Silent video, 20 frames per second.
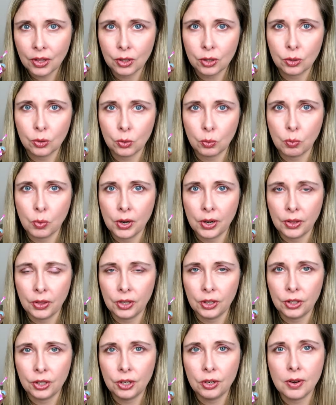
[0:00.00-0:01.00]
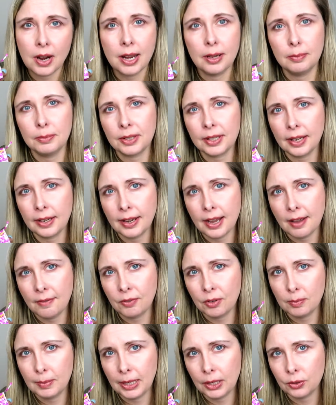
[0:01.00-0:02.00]
This was one of the 2 items I
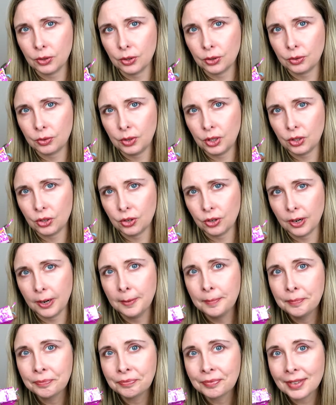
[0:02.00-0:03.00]
got from my grocery store.